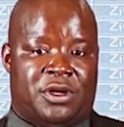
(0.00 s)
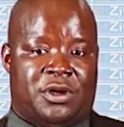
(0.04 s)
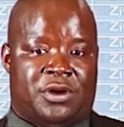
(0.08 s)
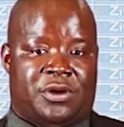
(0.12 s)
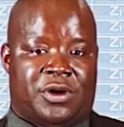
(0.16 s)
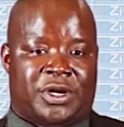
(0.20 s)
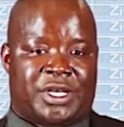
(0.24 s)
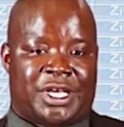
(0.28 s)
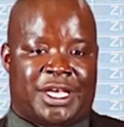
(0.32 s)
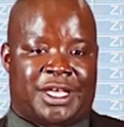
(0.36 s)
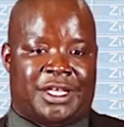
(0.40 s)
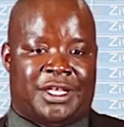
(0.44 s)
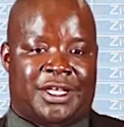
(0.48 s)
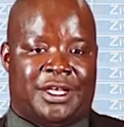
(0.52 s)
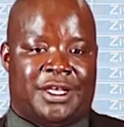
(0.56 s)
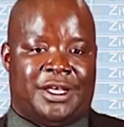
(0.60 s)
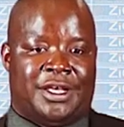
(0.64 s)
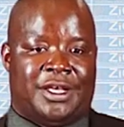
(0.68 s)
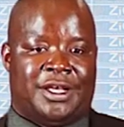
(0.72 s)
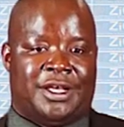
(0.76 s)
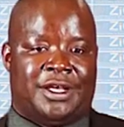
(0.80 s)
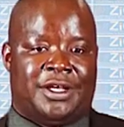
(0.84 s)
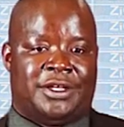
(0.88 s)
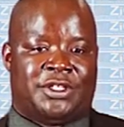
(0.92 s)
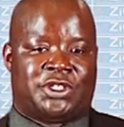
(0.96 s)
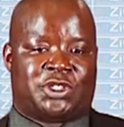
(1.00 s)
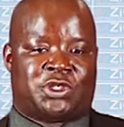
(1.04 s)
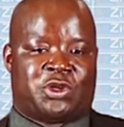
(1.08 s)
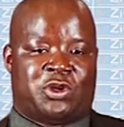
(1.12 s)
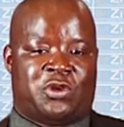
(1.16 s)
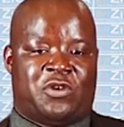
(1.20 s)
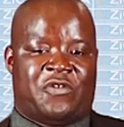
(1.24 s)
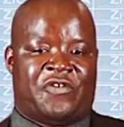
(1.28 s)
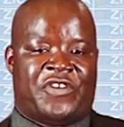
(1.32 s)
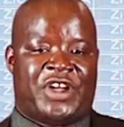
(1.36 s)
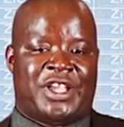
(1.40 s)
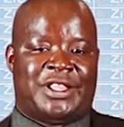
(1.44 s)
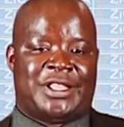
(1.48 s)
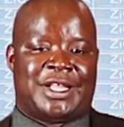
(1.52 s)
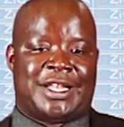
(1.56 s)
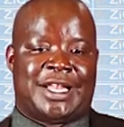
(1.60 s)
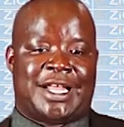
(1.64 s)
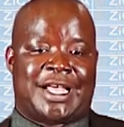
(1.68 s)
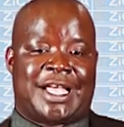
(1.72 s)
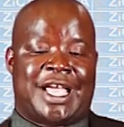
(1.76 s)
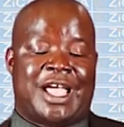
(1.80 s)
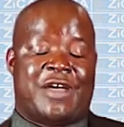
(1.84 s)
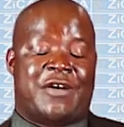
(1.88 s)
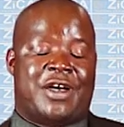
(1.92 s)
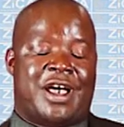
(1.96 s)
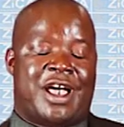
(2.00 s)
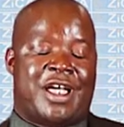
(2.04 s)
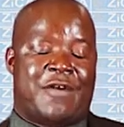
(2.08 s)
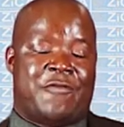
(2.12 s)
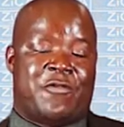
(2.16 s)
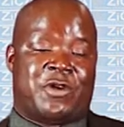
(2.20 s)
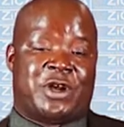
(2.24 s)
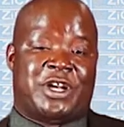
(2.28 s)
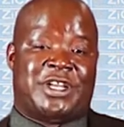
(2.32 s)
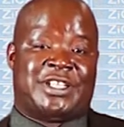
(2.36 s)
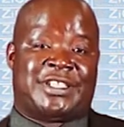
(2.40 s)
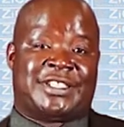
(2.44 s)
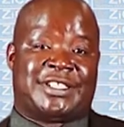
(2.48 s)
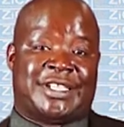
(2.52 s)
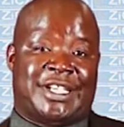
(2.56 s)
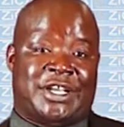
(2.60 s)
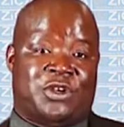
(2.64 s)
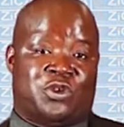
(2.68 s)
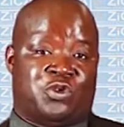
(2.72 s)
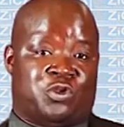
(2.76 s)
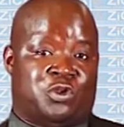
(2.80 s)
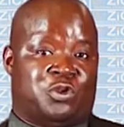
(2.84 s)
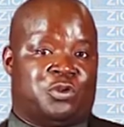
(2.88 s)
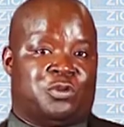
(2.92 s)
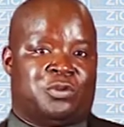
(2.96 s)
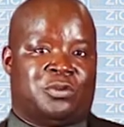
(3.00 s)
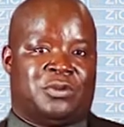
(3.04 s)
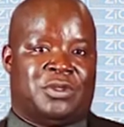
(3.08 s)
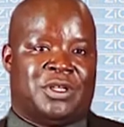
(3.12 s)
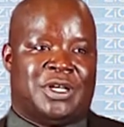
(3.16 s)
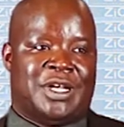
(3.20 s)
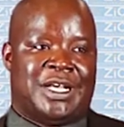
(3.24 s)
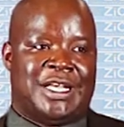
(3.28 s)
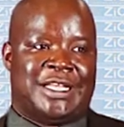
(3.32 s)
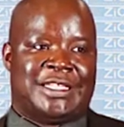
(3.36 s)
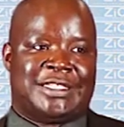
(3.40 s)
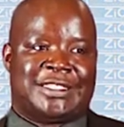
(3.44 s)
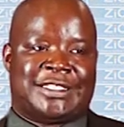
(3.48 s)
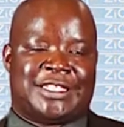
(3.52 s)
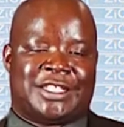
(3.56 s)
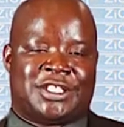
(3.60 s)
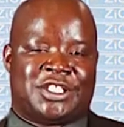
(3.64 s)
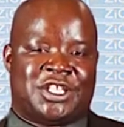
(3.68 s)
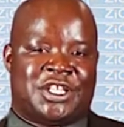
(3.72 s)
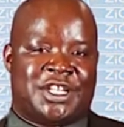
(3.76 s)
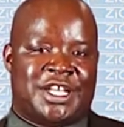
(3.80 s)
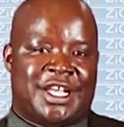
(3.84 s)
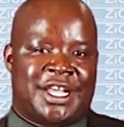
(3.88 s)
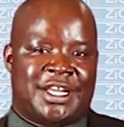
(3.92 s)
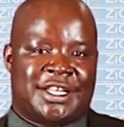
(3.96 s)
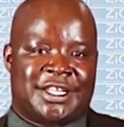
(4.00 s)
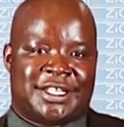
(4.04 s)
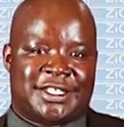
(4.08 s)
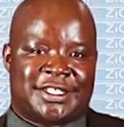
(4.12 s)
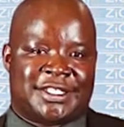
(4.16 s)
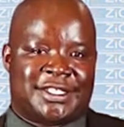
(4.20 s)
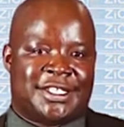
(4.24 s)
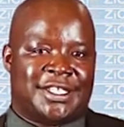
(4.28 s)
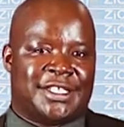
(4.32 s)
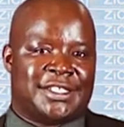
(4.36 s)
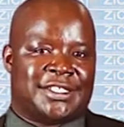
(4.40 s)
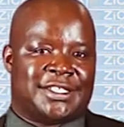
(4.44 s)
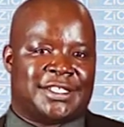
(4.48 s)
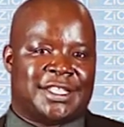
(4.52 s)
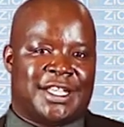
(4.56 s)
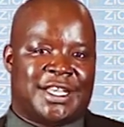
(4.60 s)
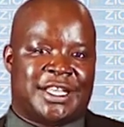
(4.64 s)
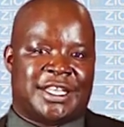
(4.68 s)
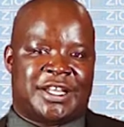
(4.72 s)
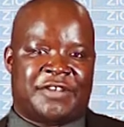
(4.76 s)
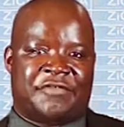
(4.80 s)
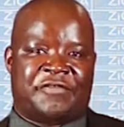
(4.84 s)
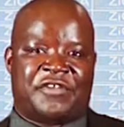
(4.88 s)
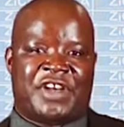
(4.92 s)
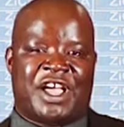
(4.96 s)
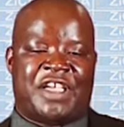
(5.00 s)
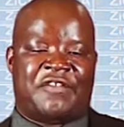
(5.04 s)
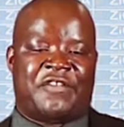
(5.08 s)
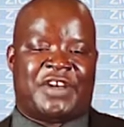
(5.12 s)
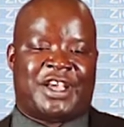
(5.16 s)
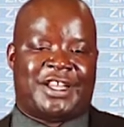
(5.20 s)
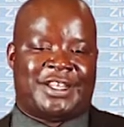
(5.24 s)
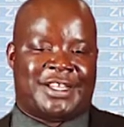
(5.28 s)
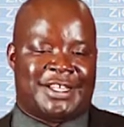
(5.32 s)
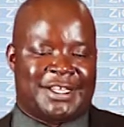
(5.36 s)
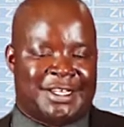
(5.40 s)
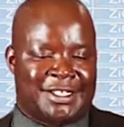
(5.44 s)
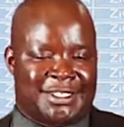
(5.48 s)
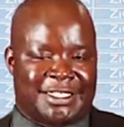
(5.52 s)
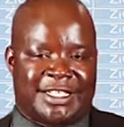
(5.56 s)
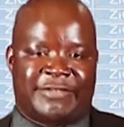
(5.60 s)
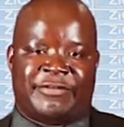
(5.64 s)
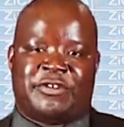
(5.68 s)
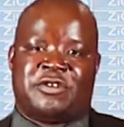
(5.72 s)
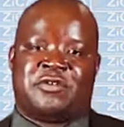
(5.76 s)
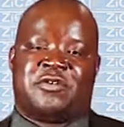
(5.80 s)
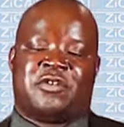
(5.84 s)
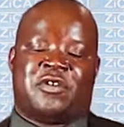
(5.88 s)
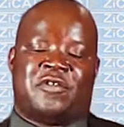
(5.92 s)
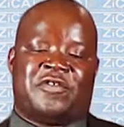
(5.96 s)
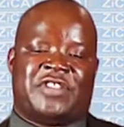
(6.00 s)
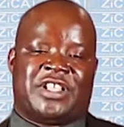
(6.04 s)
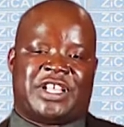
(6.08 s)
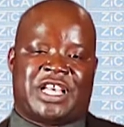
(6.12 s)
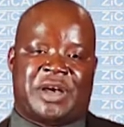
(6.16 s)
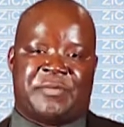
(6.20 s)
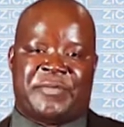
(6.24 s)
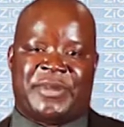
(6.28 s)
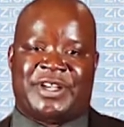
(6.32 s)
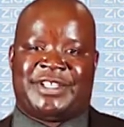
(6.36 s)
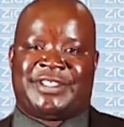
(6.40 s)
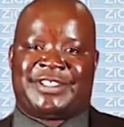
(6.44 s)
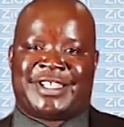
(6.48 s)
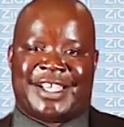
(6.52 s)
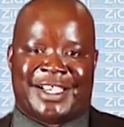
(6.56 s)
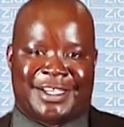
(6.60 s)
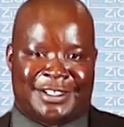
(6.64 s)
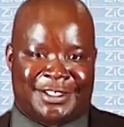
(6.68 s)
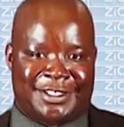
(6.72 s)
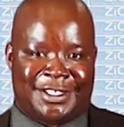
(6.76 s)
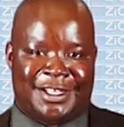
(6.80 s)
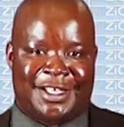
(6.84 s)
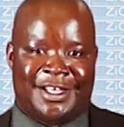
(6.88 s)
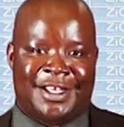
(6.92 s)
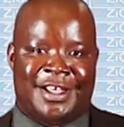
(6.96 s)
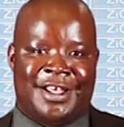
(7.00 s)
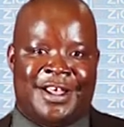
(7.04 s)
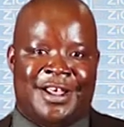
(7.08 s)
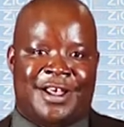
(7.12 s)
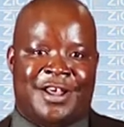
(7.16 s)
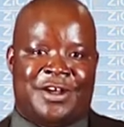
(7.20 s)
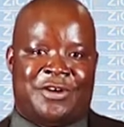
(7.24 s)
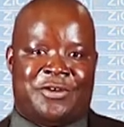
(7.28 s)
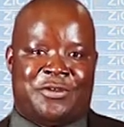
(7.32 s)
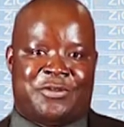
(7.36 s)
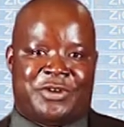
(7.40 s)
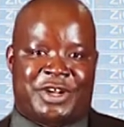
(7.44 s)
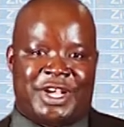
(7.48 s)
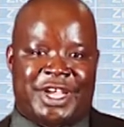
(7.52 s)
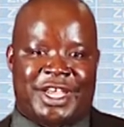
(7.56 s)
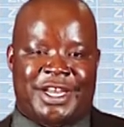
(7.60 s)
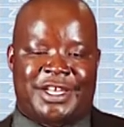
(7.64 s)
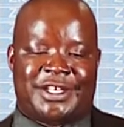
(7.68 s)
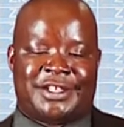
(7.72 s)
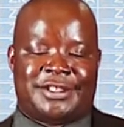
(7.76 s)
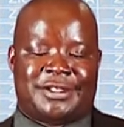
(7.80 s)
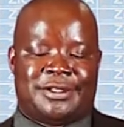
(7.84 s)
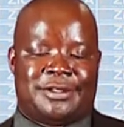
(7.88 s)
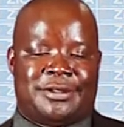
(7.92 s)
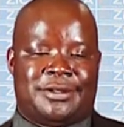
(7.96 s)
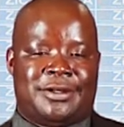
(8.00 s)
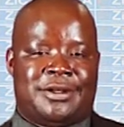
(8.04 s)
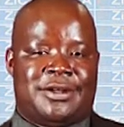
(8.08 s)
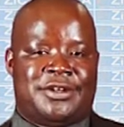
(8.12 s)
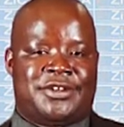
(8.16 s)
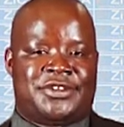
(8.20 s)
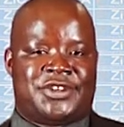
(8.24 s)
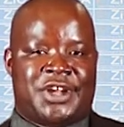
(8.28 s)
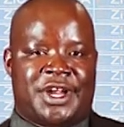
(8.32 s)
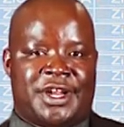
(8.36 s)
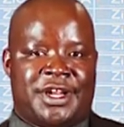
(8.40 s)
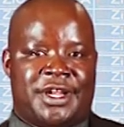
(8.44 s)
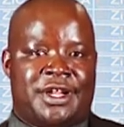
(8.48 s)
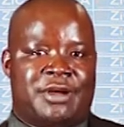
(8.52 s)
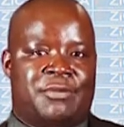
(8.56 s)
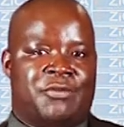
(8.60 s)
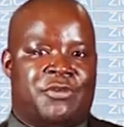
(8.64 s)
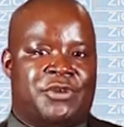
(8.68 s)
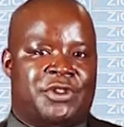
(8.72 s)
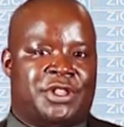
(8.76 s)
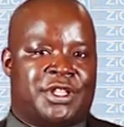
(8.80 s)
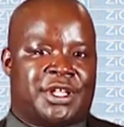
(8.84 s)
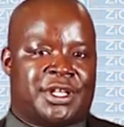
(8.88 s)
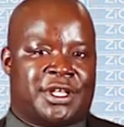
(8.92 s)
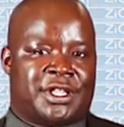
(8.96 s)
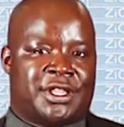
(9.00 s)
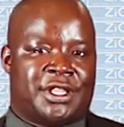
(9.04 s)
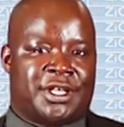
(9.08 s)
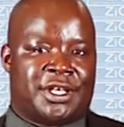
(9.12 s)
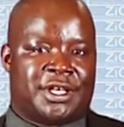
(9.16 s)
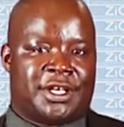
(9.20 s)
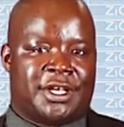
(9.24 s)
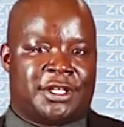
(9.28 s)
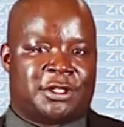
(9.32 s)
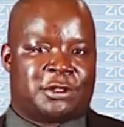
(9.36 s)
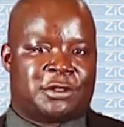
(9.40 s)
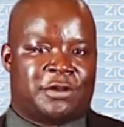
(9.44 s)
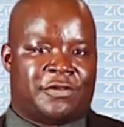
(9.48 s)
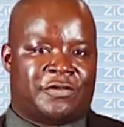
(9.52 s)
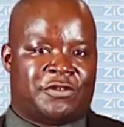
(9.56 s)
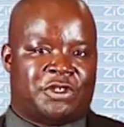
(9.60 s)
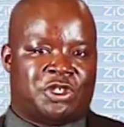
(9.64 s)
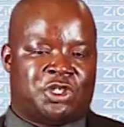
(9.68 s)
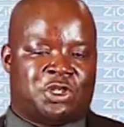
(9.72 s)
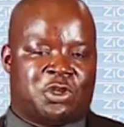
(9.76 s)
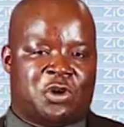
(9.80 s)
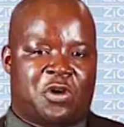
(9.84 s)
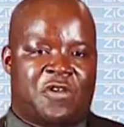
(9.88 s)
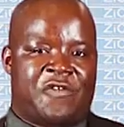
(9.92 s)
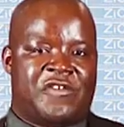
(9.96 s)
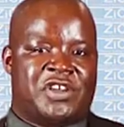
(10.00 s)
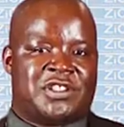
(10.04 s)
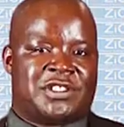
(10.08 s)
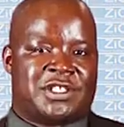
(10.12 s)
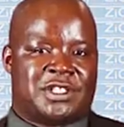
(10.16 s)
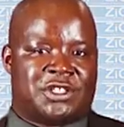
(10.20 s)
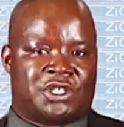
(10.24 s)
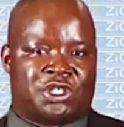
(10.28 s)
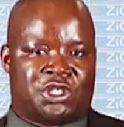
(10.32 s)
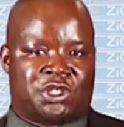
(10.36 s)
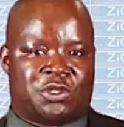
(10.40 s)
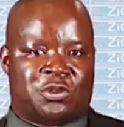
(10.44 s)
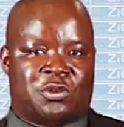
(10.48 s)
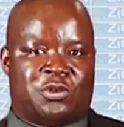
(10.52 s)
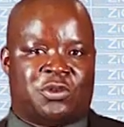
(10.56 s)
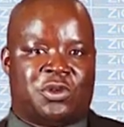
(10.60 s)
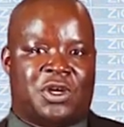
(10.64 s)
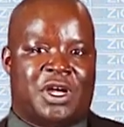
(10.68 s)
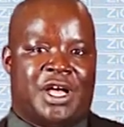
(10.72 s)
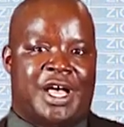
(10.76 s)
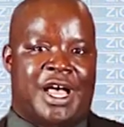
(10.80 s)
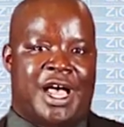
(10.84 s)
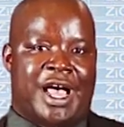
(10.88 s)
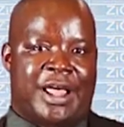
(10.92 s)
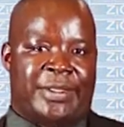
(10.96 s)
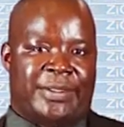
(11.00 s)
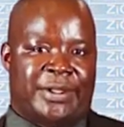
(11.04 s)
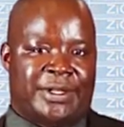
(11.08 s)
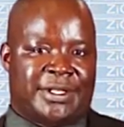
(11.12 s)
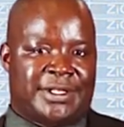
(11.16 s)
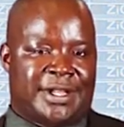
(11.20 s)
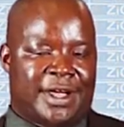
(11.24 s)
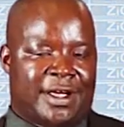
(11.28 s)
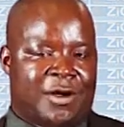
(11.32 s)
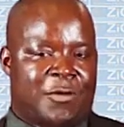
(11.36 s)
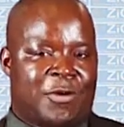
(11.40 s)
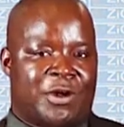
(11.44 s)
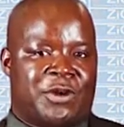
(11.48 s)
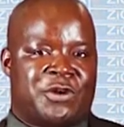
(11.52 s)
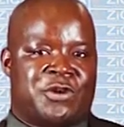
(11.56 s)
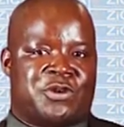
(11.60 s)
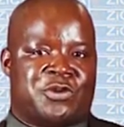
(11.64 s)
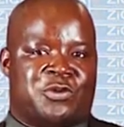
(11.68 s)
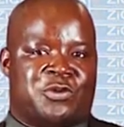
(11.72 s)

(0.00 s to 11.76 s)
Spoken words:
Okay? So you find that, like I've already said to you, section 86, 85, and 87 of the Companies Act, read in tandem with the case of Shaw versus Shaw and the TAC1